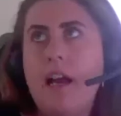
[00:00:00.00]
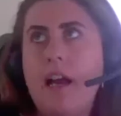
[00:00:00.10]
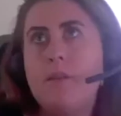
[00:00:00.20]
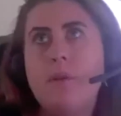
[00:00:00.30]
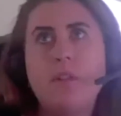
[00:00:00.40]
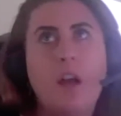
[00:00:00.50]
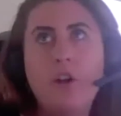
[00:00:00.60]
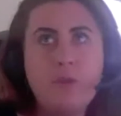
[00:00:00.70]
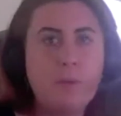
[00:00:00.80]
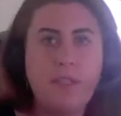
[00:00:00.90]
I suppose
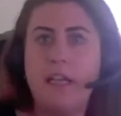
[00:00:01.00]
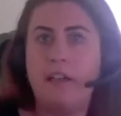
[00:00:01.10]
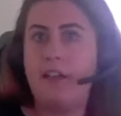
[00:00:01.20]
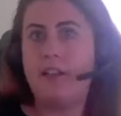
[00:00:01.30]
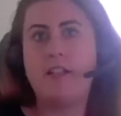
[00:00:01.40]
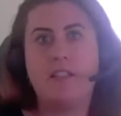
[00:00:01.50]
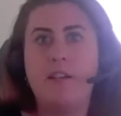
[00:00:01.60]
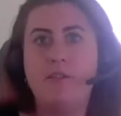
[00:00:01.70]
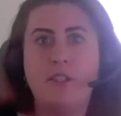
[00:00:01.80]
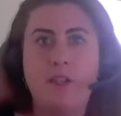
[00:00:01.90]
100%, like the
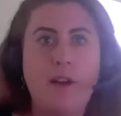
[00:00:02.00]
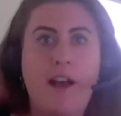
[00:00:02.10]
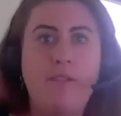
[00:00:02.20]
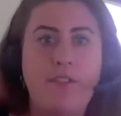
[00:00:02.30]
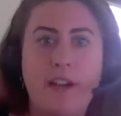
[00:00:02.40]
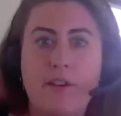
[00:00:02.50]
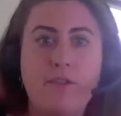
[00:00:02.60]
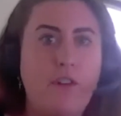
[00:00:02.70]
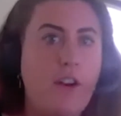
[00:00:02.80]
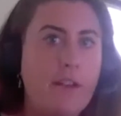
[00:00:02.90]
skills that you have in
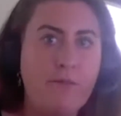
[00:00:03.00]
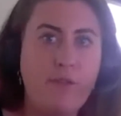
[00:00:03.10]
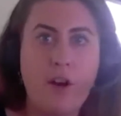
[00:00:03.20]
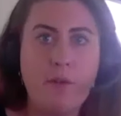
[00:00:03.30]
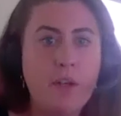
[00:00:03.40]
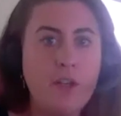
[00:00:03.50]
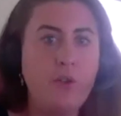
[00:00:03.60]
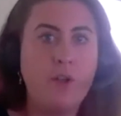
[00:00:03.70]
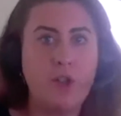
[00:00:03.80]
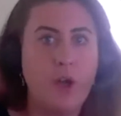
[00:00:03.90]
that environment, you
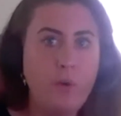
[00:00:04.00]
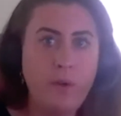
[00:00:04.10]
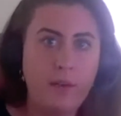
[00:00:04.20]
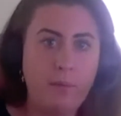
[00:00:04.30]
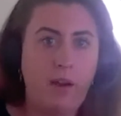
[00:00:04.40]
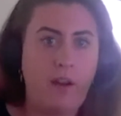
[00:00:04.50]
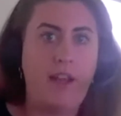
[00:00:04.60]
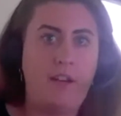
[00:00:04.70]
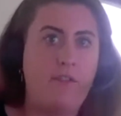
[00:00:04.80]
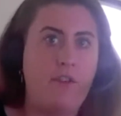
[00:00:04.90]
can totally apply
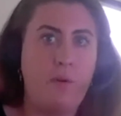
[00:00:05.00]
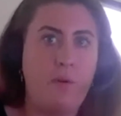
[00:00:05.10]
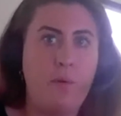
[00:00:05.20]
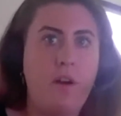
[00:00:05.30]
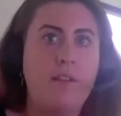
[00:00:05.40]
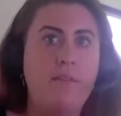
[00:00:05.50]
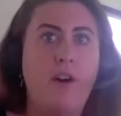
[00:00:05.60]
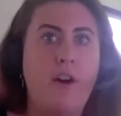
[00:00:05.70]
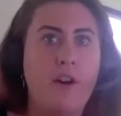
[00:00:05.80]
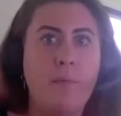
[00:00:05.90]
in a remote work
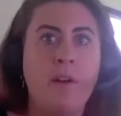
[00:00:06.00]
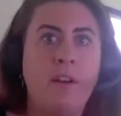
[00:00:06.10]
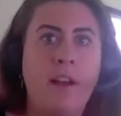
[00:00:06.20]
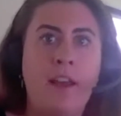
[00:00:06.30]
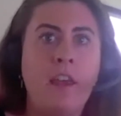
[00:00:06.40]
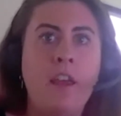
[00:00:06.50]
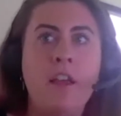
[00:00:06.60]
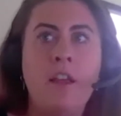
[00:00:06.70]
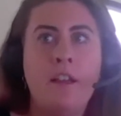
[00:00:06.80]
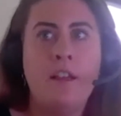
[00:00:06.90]
environment. Like,
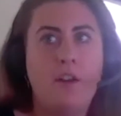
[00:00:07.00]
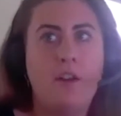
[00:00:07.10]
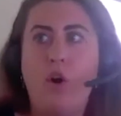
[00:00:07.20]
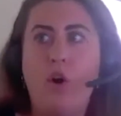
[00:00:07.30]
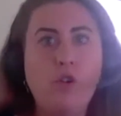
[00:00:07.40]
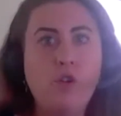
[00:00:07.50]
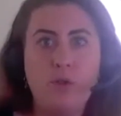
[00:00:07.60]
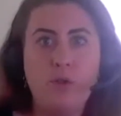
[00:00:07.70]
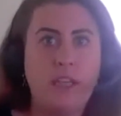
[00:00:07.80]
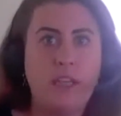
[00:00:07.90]
all
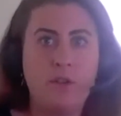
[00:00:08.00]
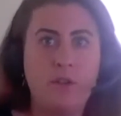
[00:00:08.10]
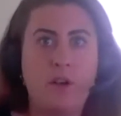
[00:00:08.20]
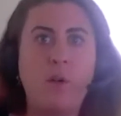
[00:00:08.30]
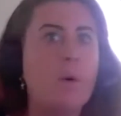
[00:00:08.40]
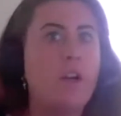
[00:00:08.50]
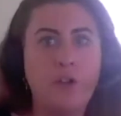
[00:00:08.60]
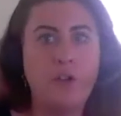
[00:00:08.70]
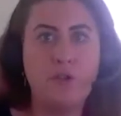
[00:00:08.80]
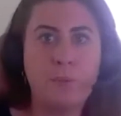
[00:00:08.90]
those skills are
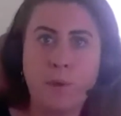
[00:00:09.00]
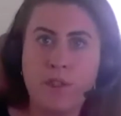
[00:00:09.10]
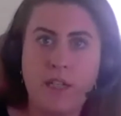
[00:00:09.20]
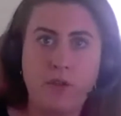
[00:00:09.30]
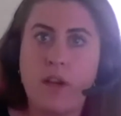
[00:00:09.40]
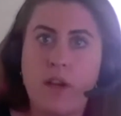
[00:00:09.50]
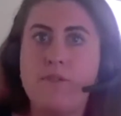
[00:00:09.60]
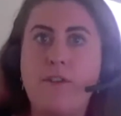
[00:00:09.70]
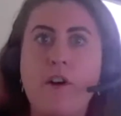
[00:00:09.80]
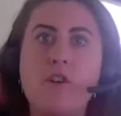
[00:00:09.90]
100%
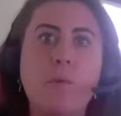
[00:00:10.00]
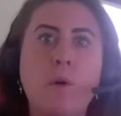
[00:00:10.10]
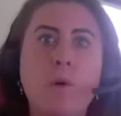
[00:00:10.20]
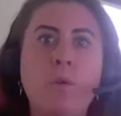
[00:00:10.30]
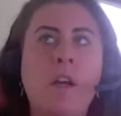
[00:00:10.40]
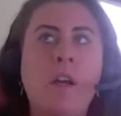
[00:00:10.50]
transferable.